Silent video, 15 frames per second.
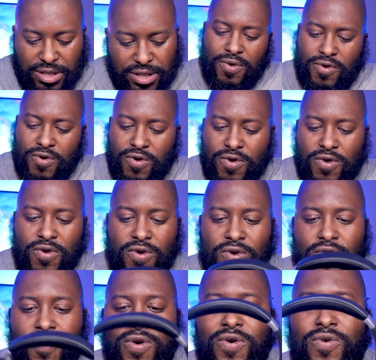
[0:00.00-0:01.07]

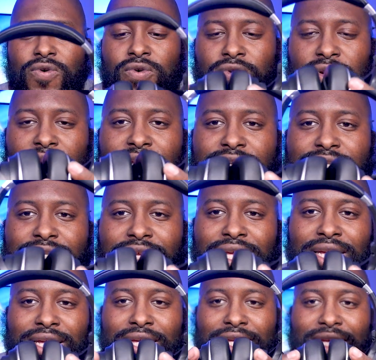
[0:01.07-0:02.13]
Woo! Let's
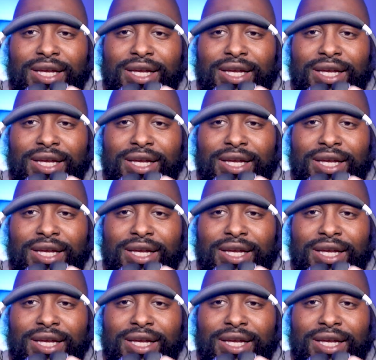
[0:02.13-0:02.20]
see.